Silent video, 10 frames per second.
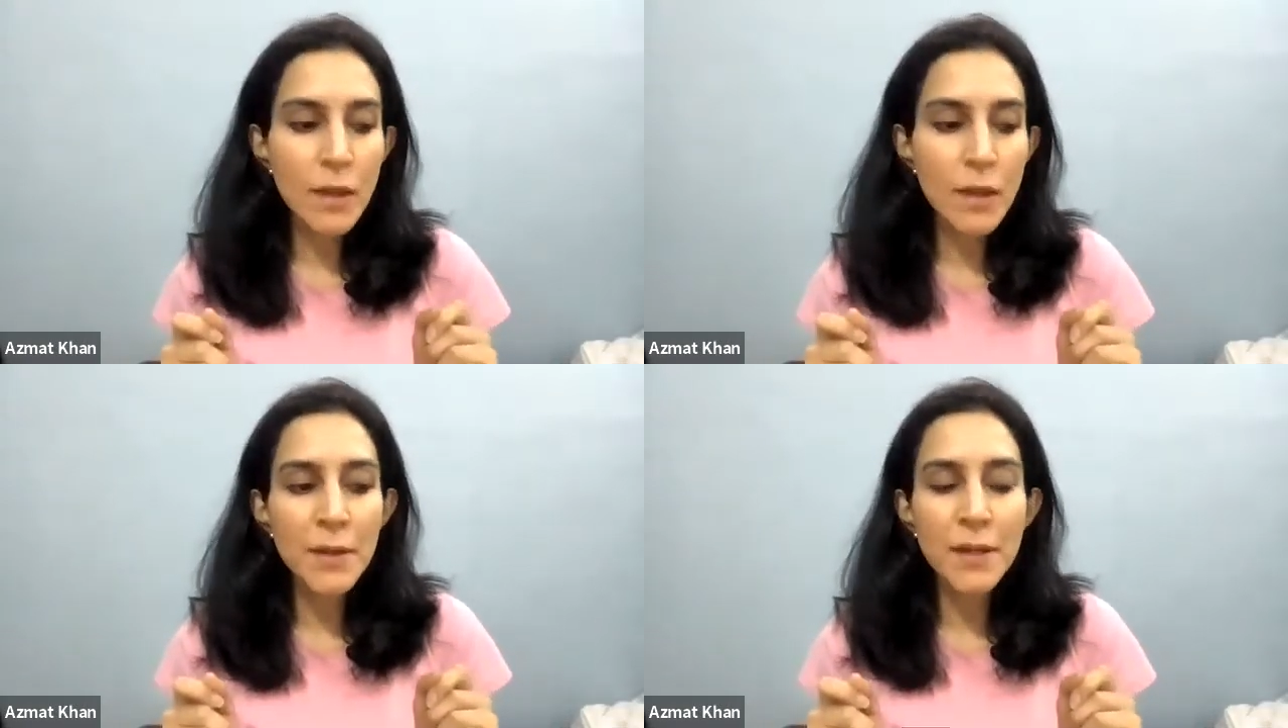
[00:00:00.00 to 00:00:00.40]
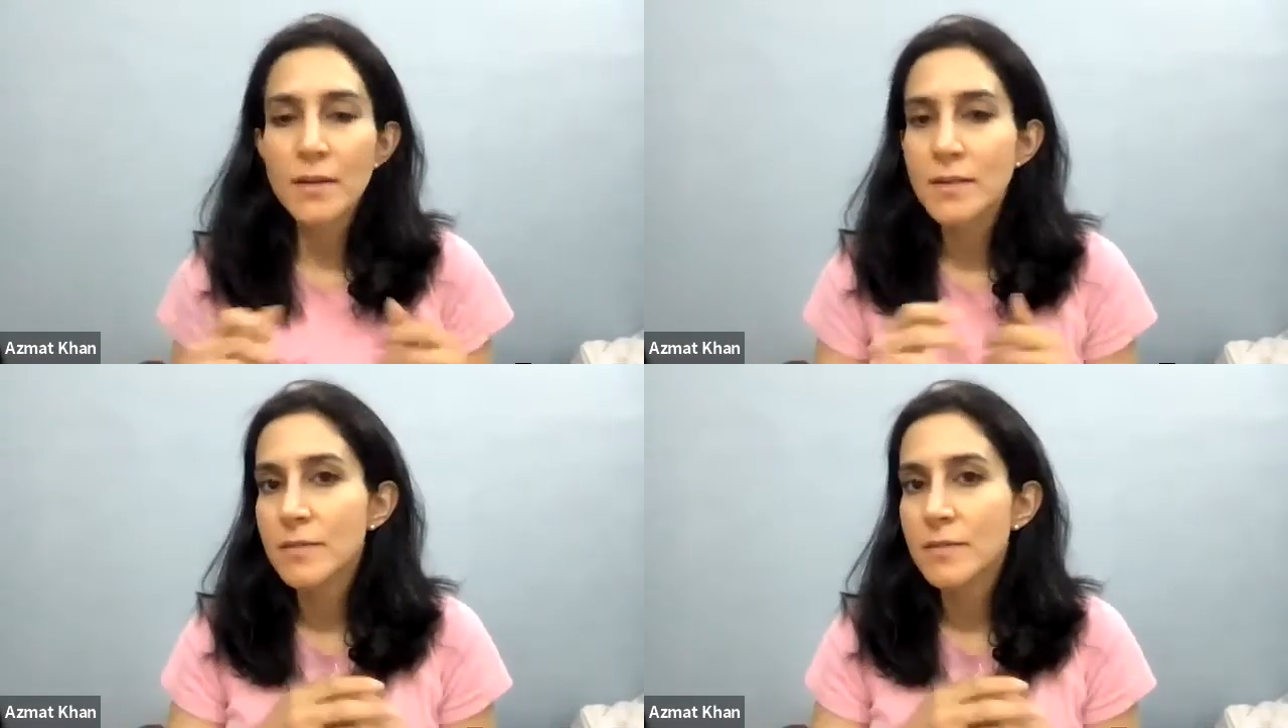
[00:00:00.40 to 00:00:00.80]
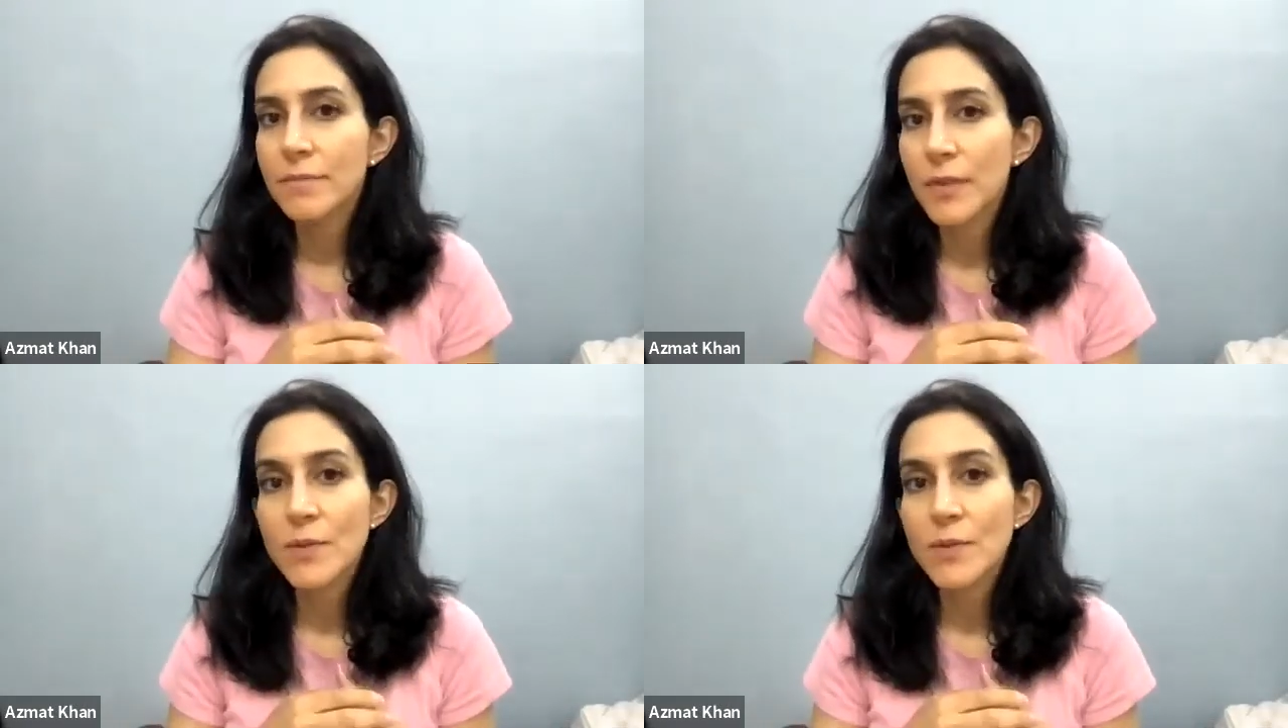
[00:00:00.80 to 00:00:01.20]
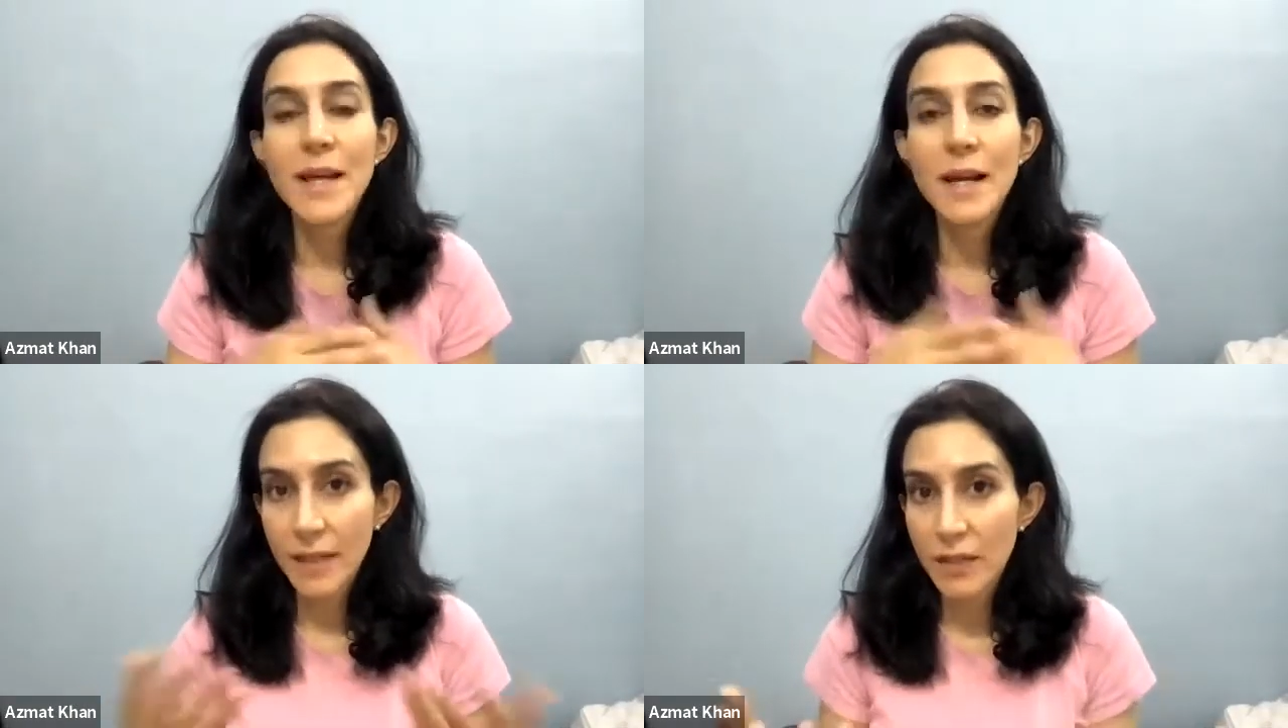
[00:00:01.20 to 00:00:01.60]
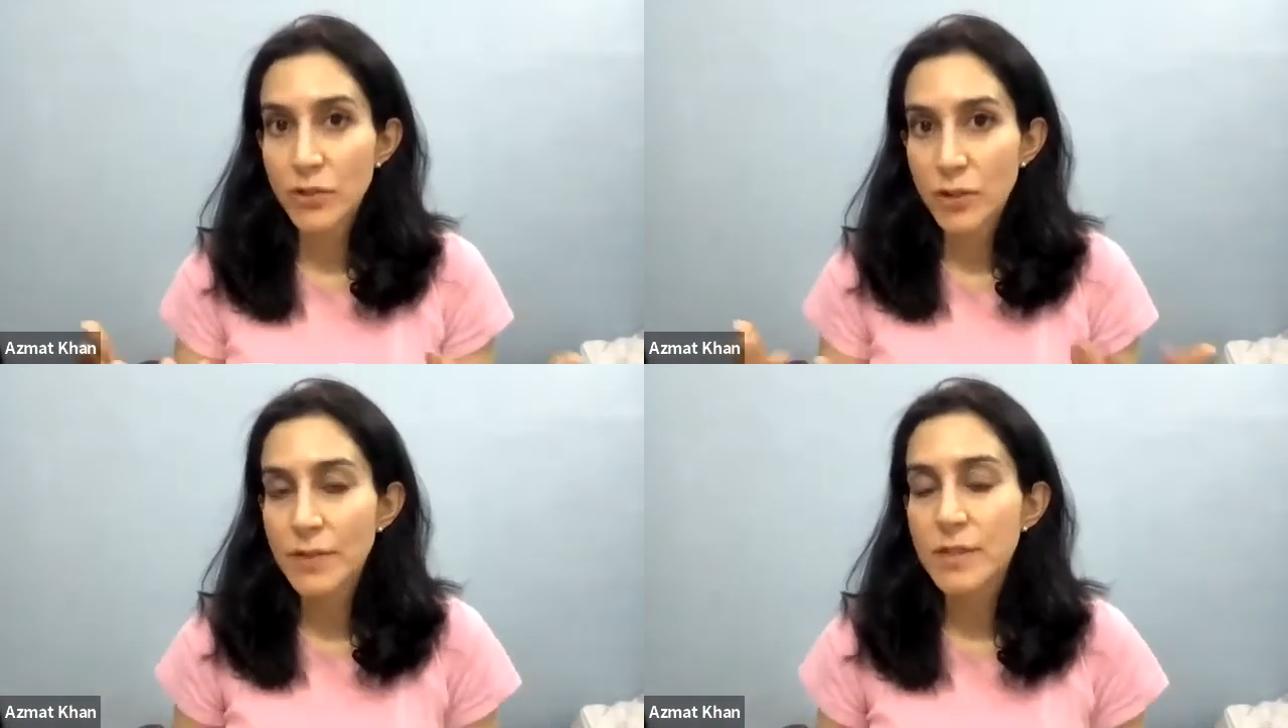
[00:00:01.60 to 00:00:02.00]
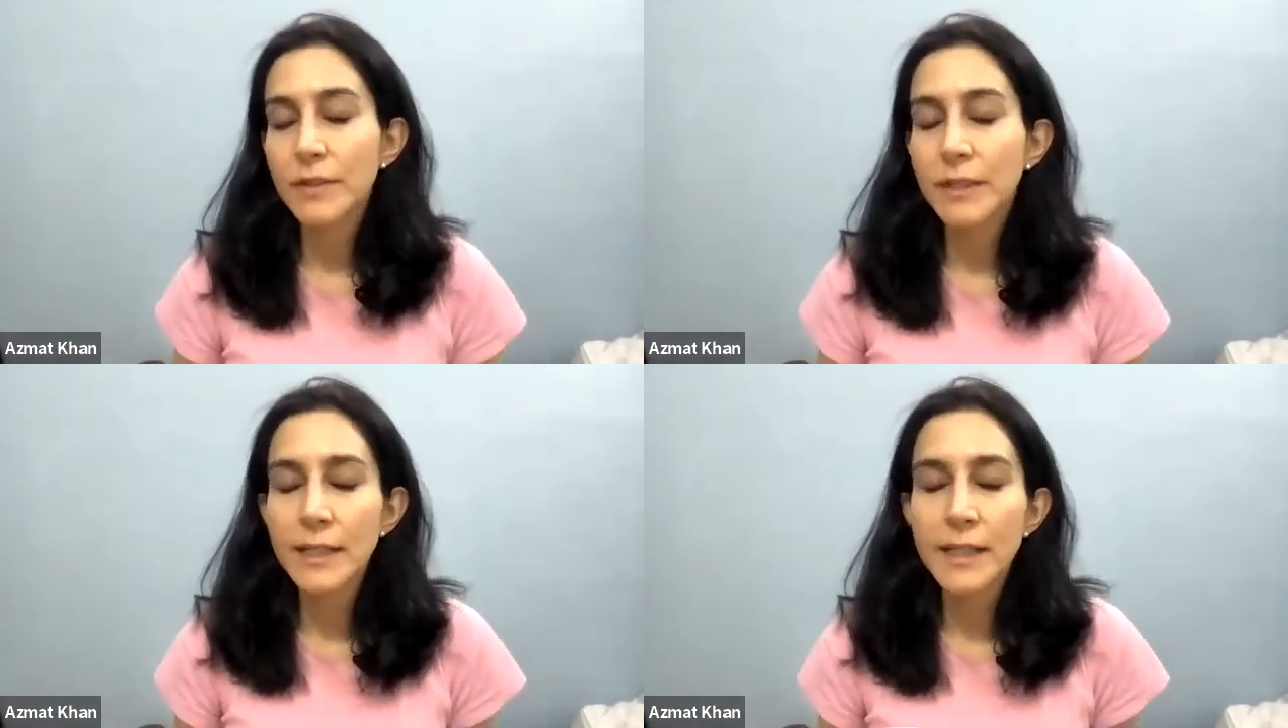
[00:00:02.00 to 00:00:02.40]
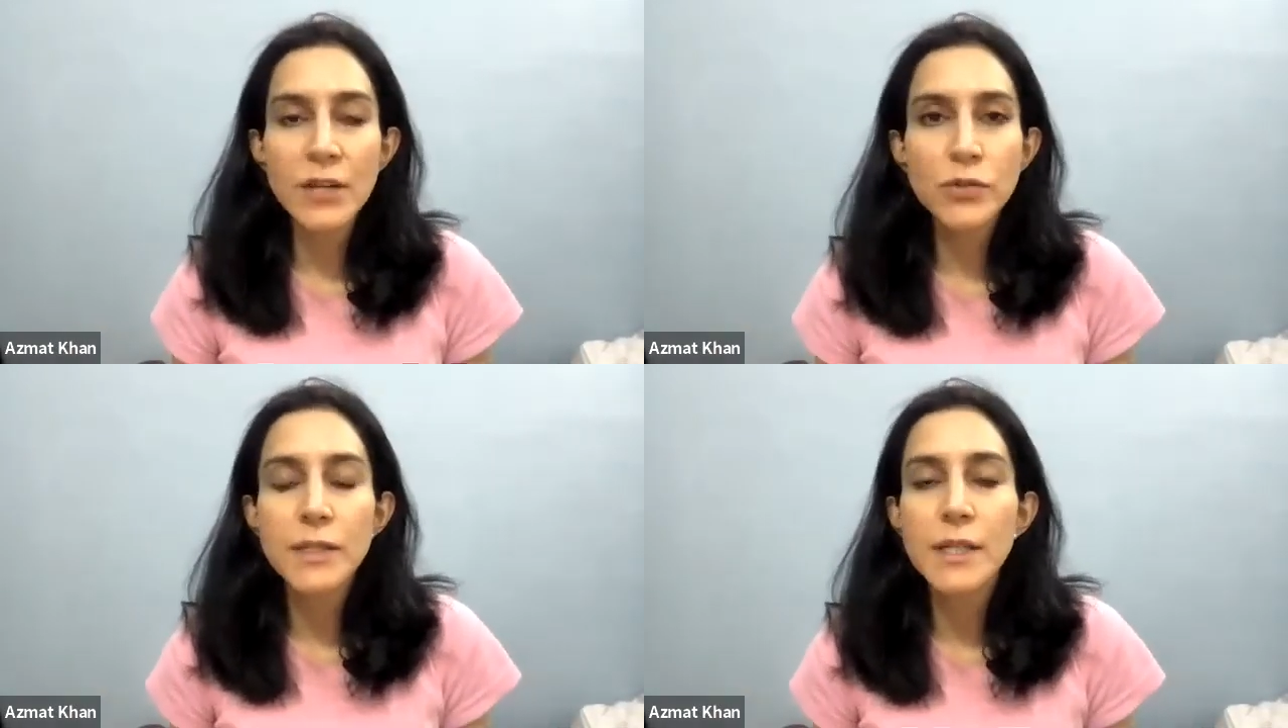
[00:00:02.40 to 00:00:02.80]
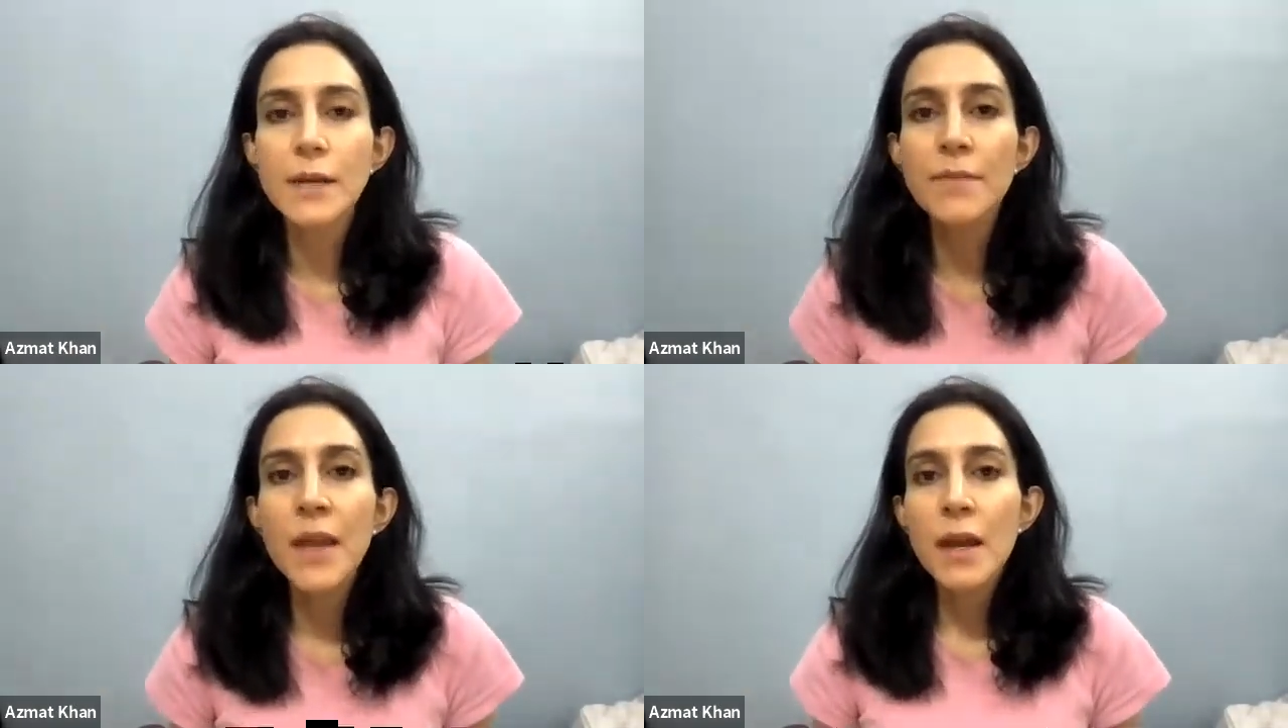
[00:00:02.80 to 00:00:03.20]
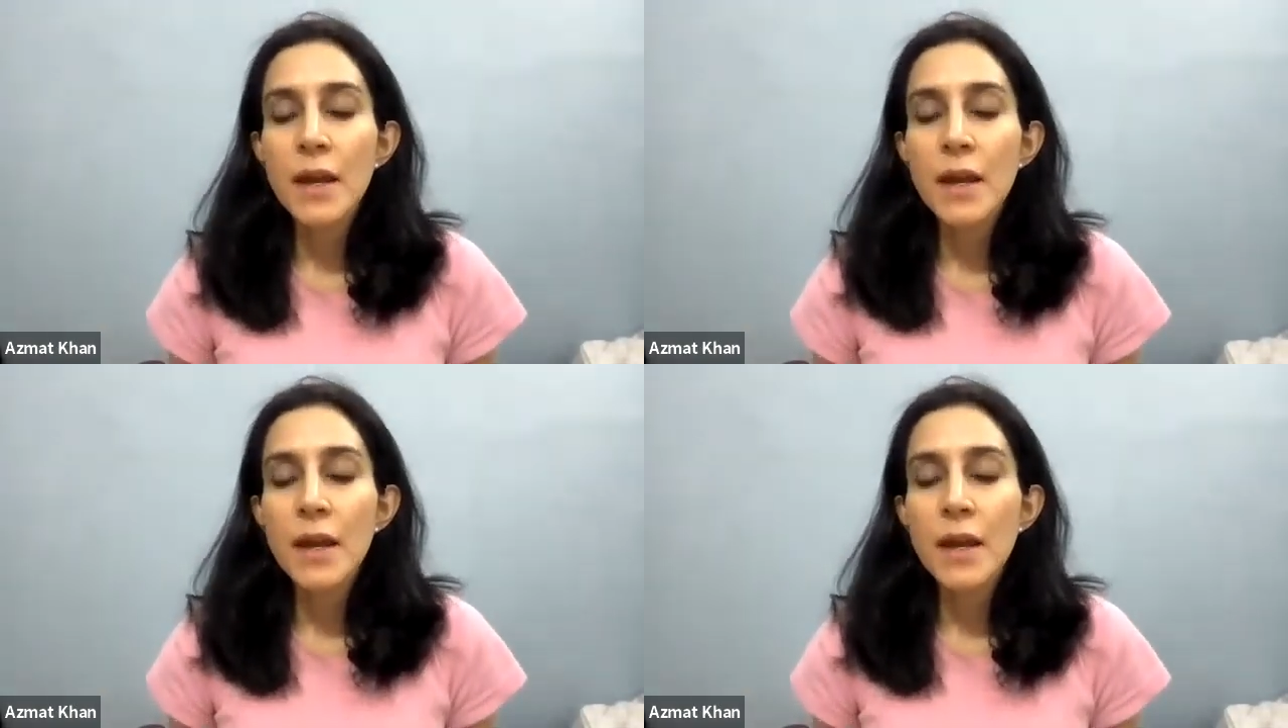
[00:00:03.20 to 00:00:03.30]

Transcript: because there was an allegation of a civilian casualty.